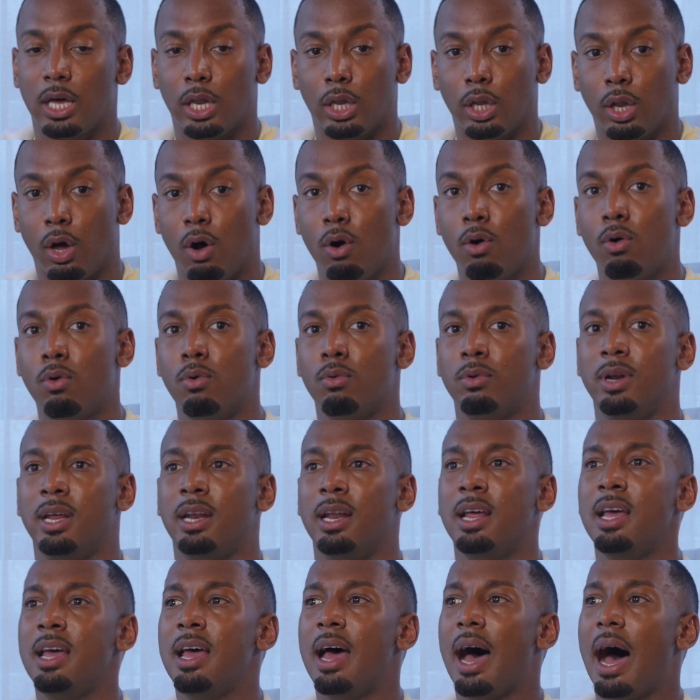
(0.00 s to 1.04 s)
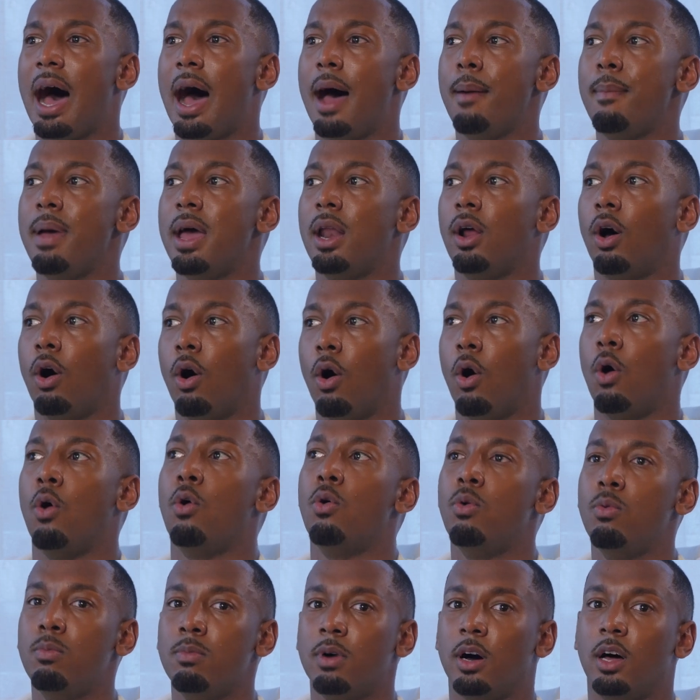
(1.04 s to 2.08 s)
alone, and I'm at
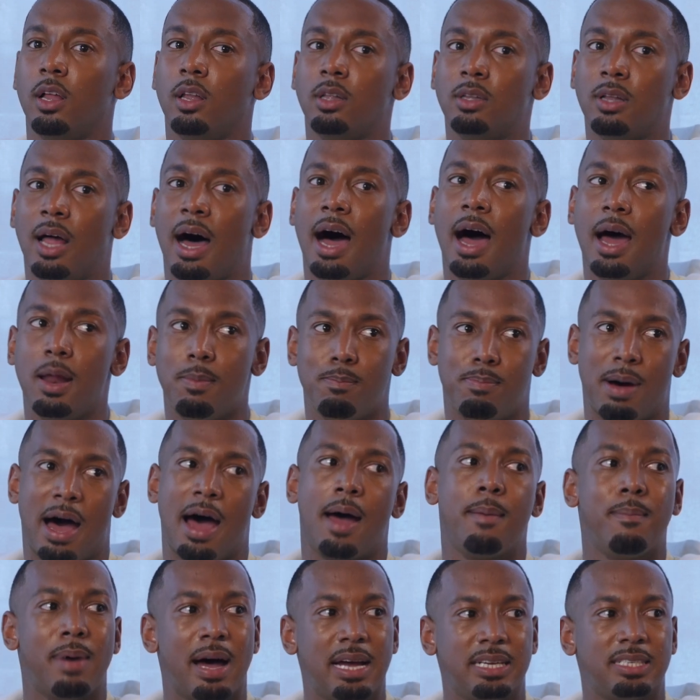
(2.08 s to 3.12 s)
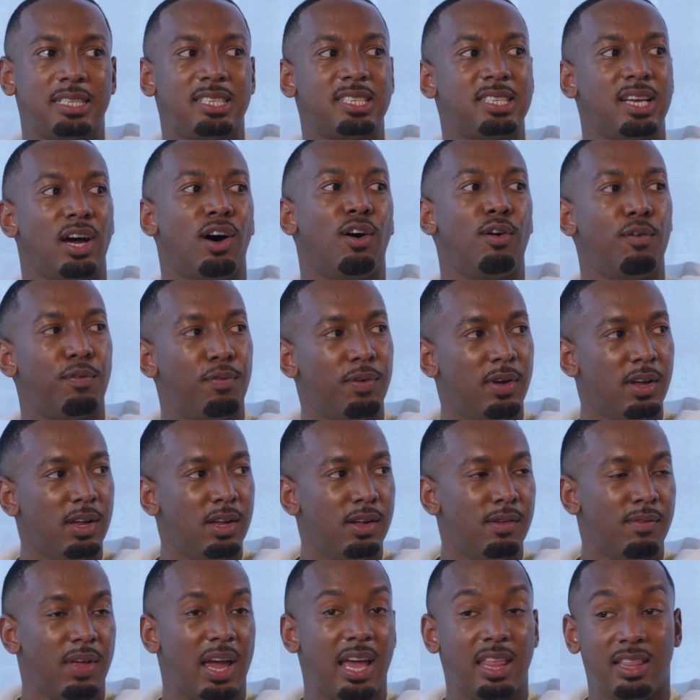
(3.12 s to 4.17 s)
home a lot by myself,
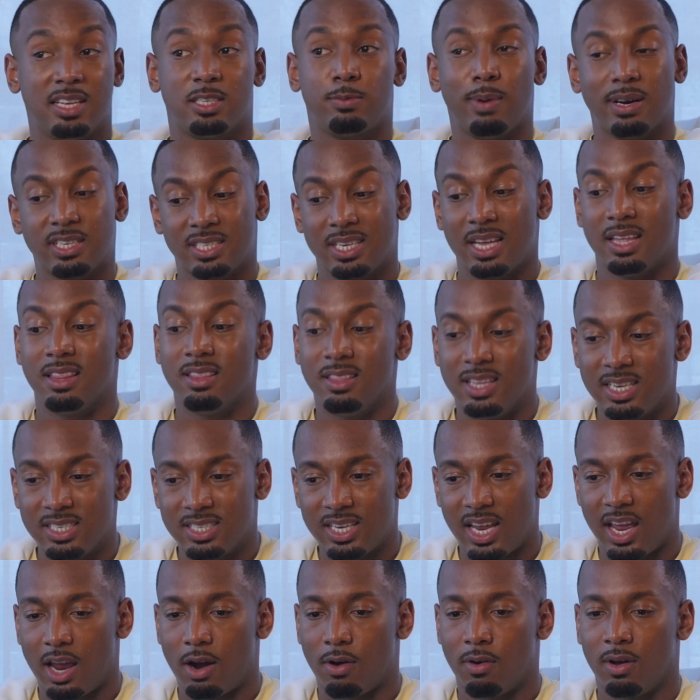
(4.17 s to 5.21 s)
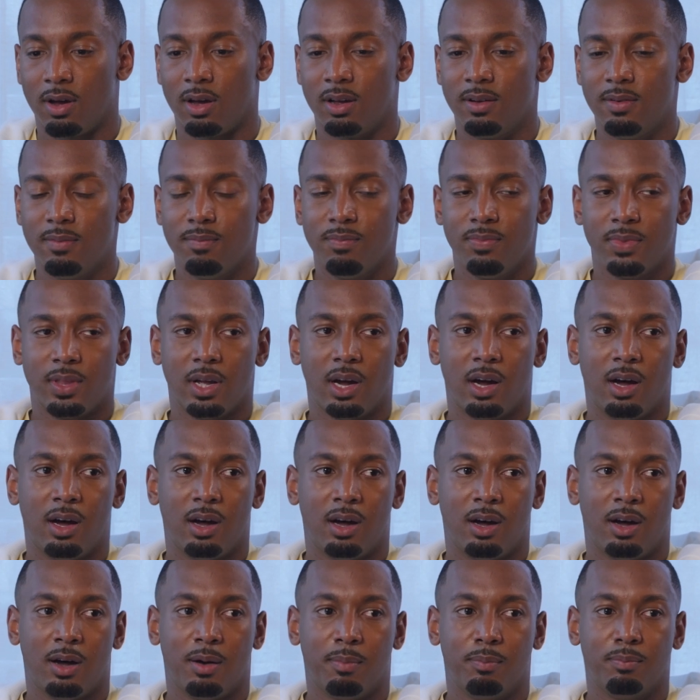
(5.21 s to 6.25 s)
and especially in this era,
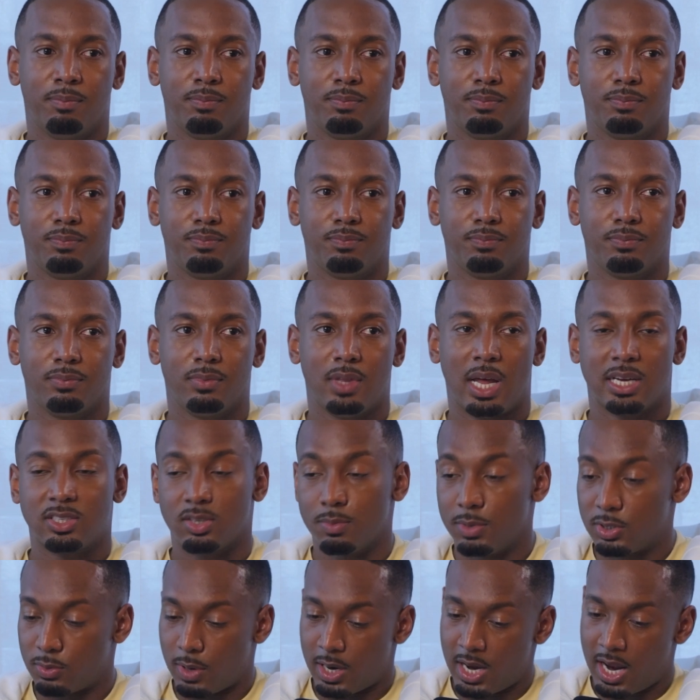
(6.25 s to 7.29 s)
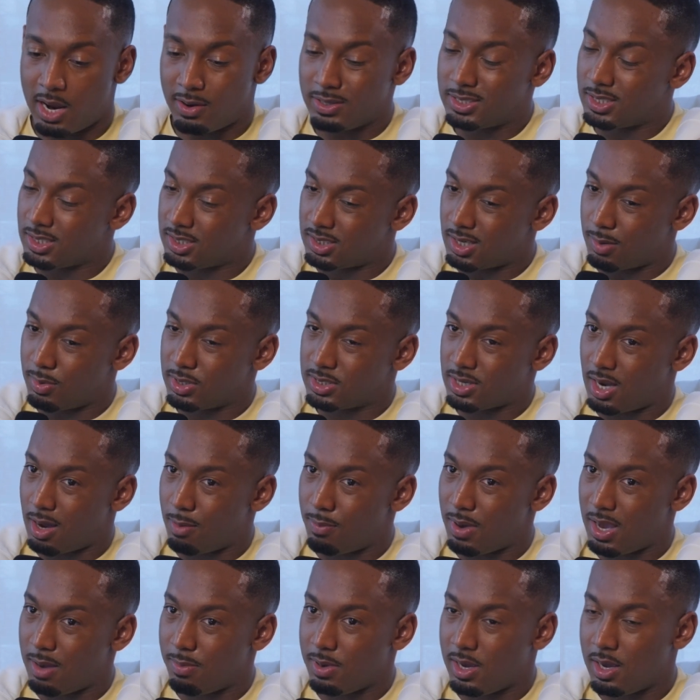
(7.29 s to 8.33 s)
not so much right now, it's the summertime,
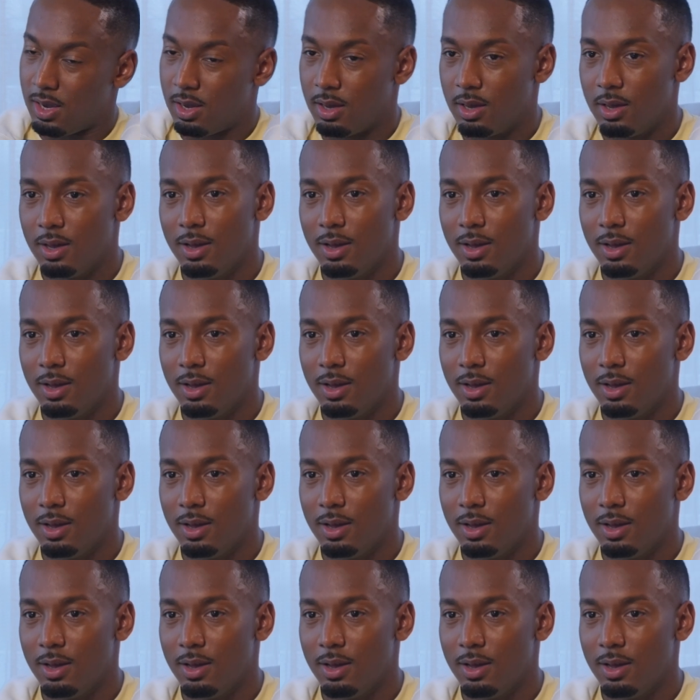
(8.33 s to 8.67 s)
baby,